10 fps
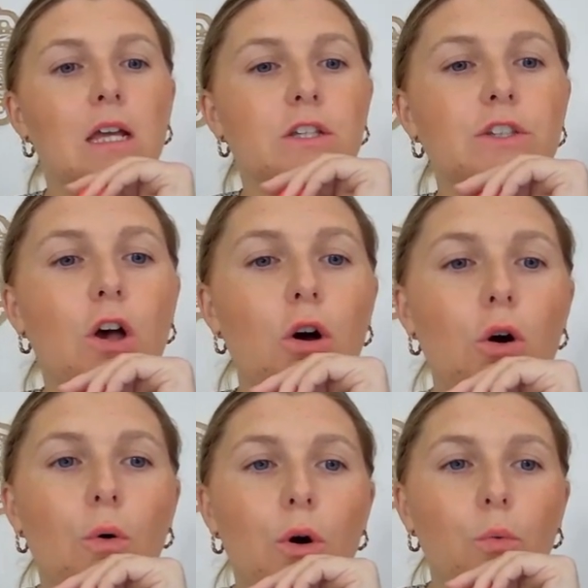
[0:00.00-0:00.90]

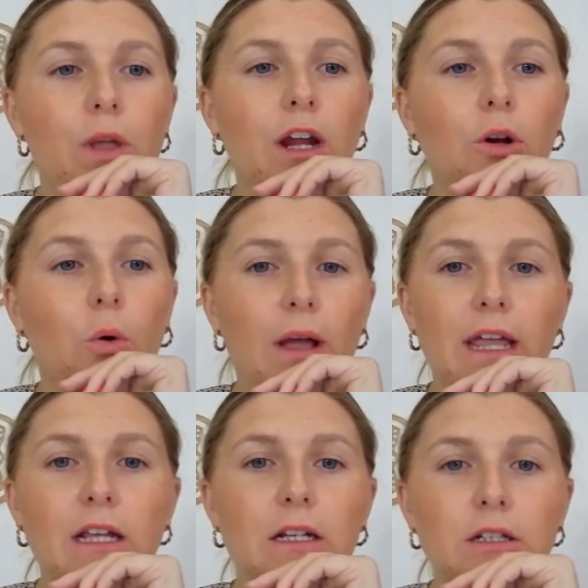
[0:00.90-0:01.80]
so we are
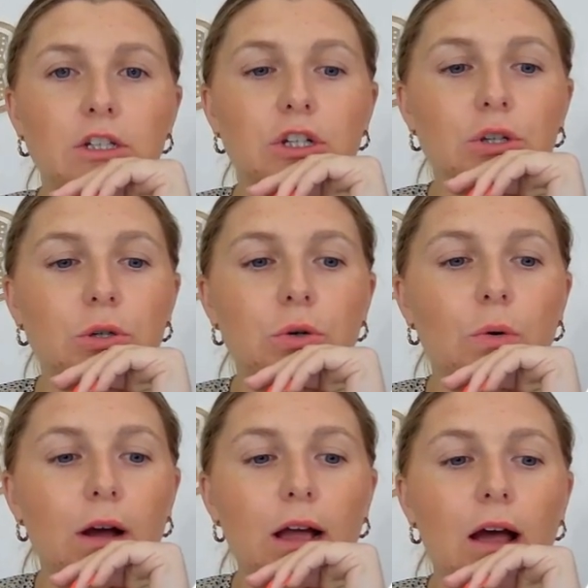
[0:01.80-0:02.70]
going
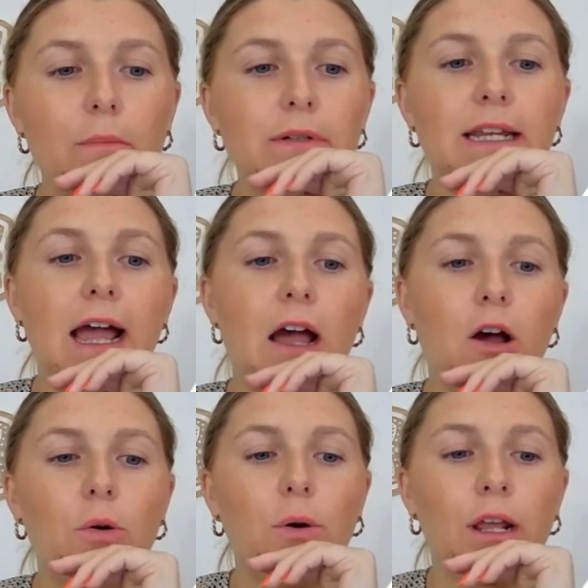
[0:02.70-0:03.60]
to come
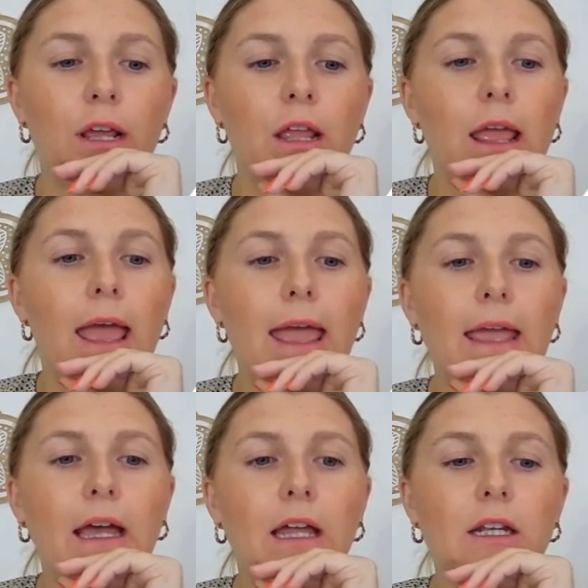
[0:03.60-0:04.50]
down
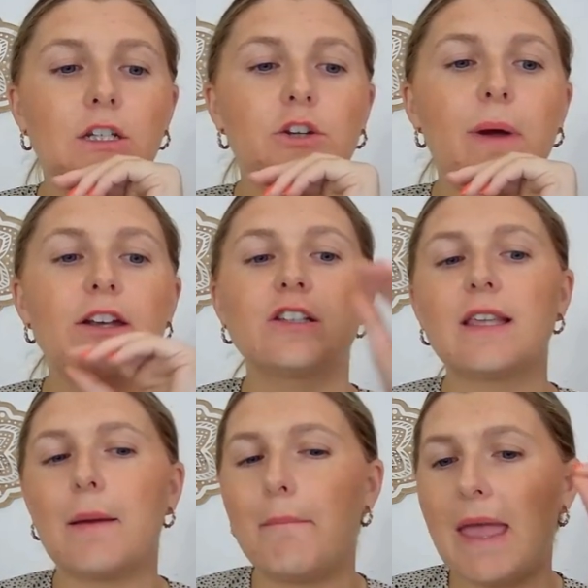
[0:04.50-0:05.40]
and you might just
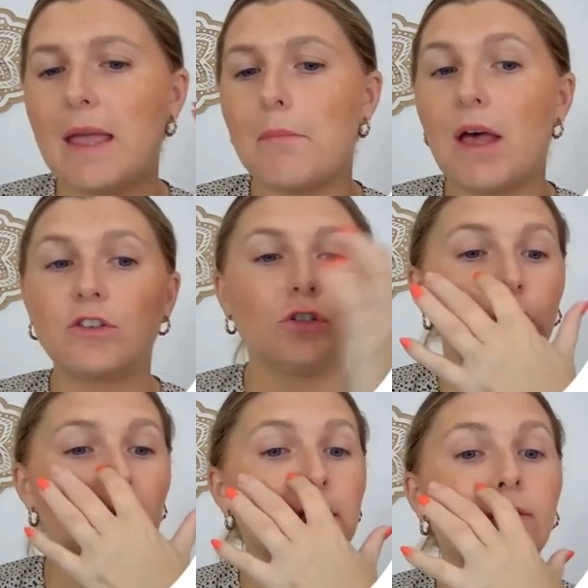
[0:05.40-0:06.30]
like make mental
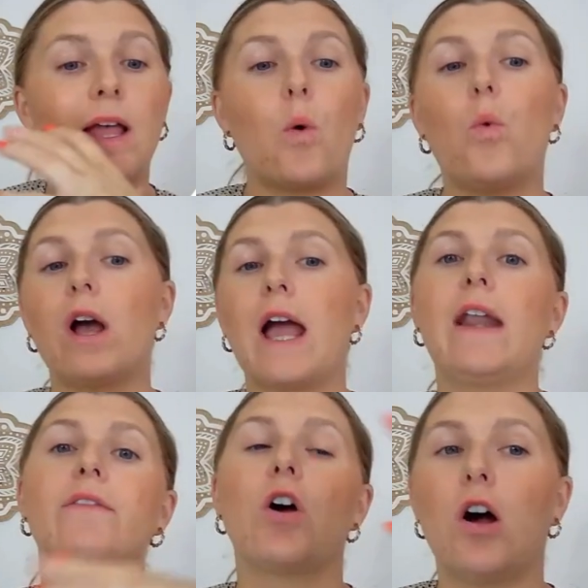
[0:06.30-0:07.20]
notes of like what
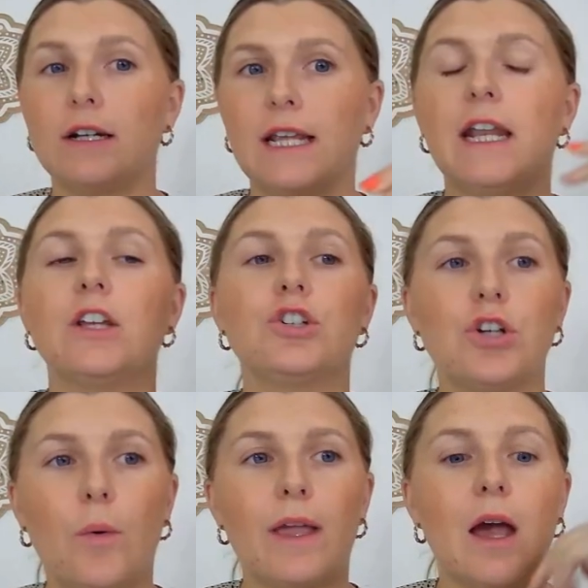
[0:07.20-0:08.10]
kind of content is
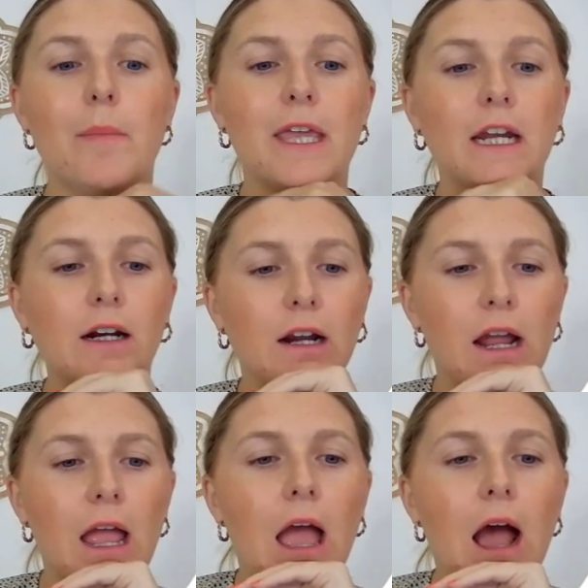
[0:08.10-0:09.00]
showing up here,
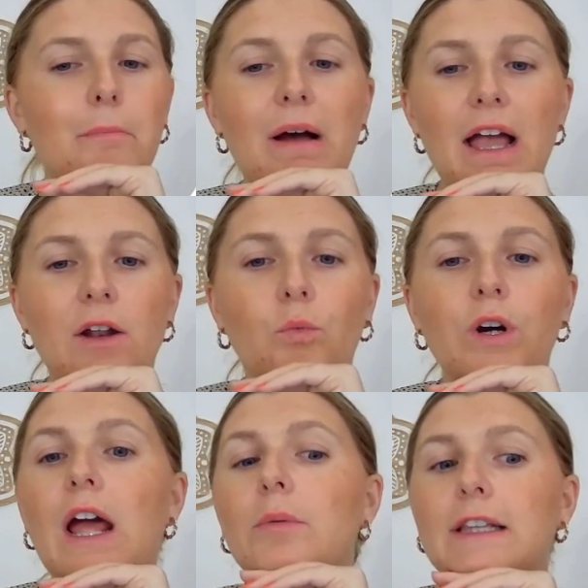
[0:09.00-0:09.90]
but we're
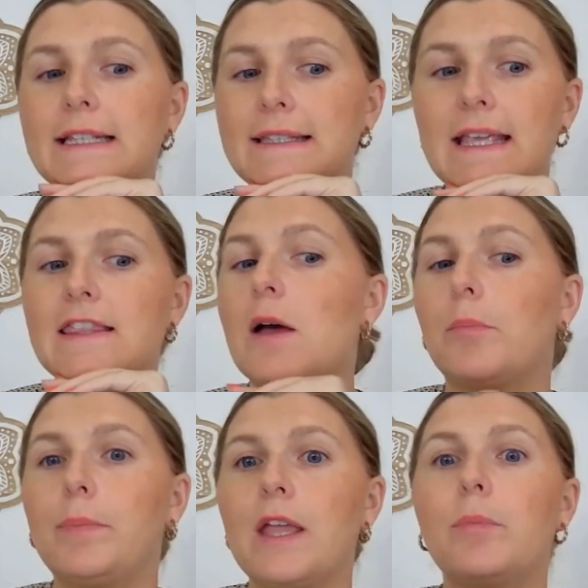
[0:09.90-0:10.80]
not really seeing
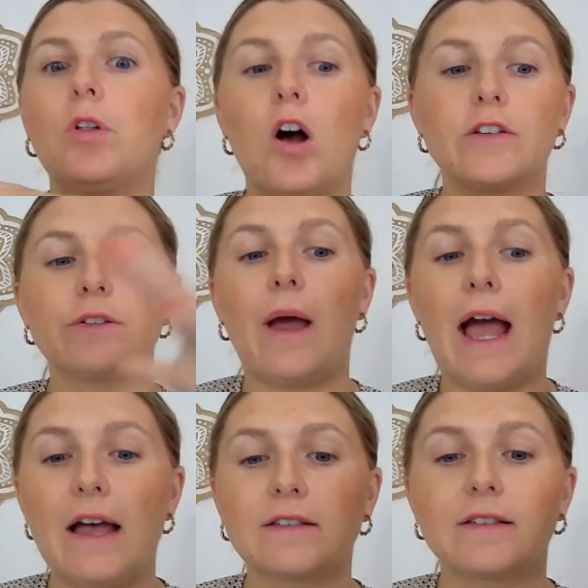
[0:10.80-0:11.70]
that people also
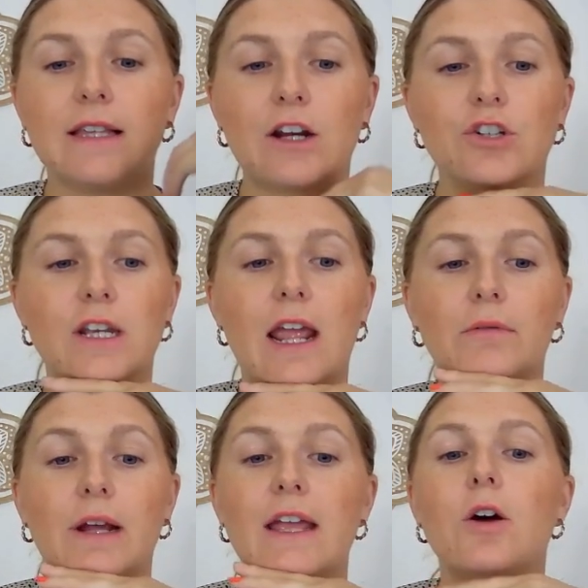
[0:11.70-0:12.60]
ask section yet,
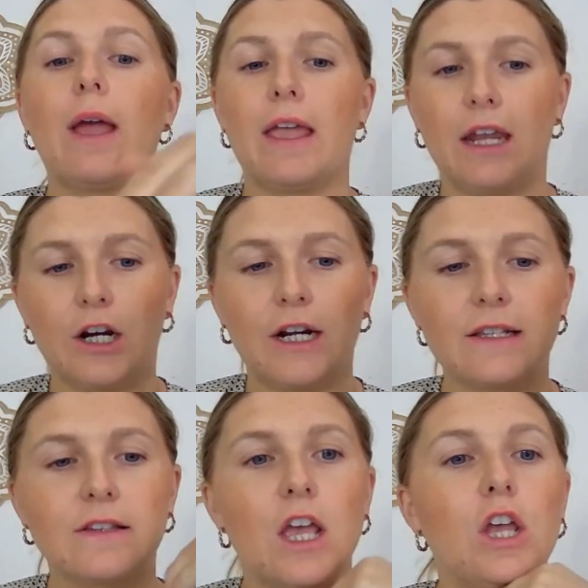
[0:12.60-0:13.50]
right? Okay, here it
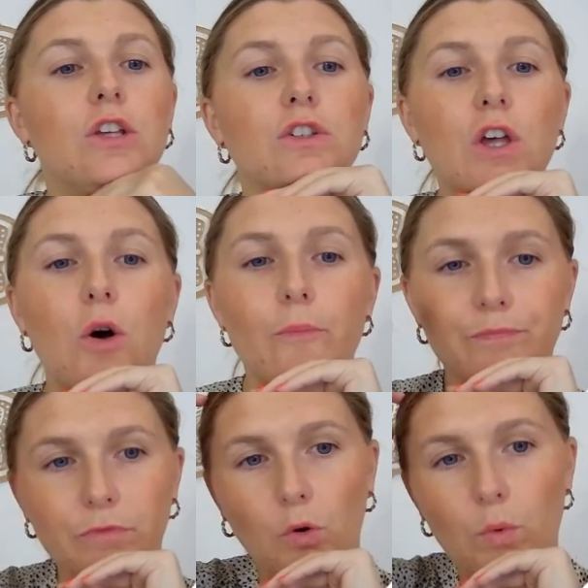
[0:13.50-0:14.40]
is. So
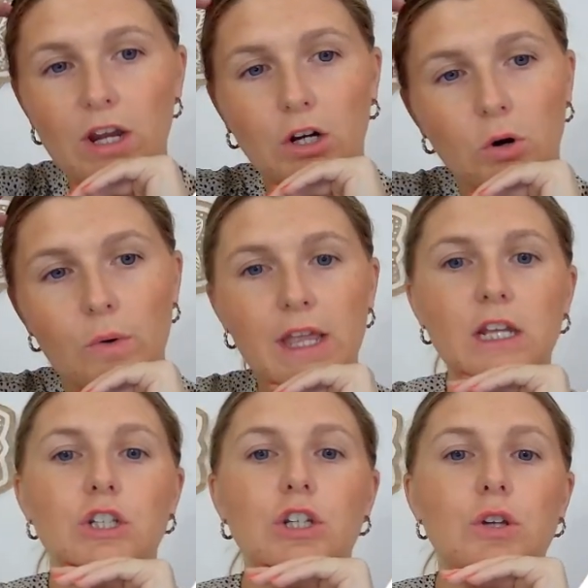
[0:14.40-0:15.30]
we are
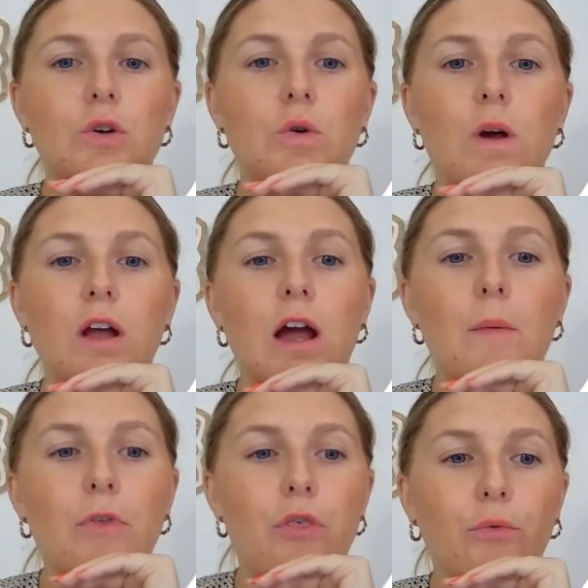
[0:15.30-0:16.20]
going to
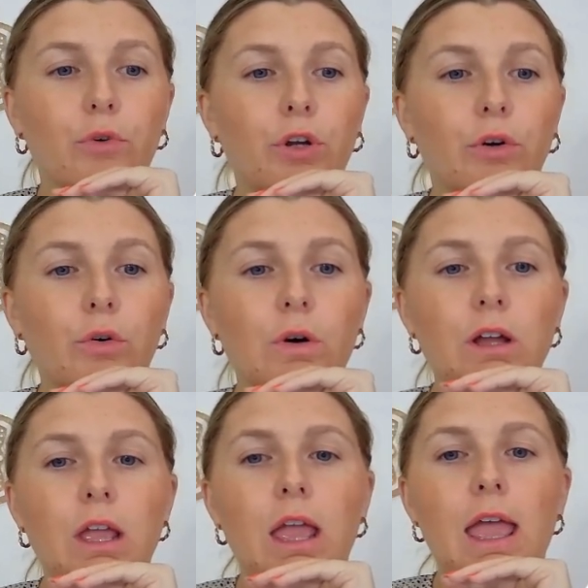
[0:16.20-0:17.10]
come through
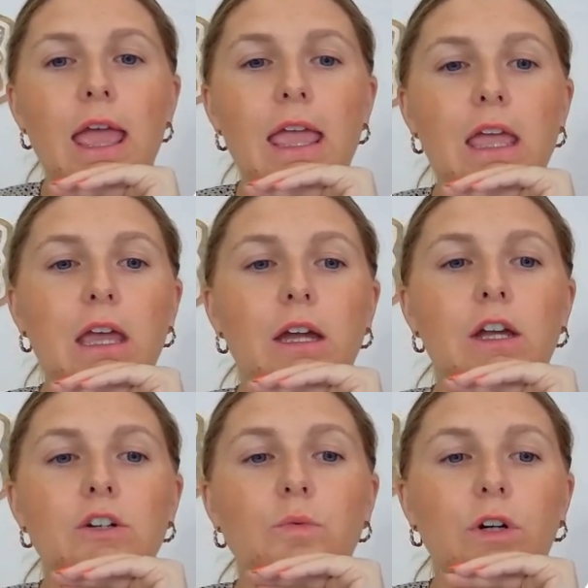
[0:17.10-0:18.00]

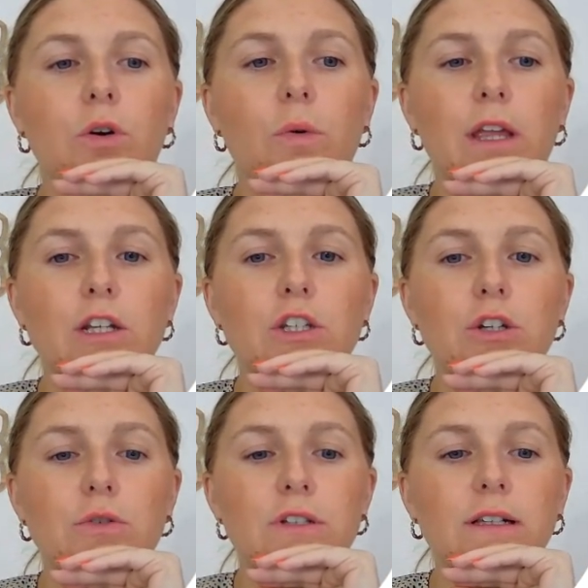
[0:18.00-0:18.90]
and we're going
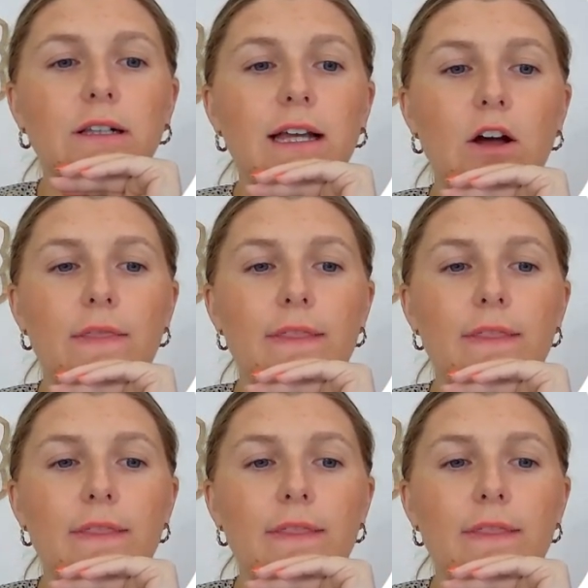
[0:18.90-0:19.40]
to just click on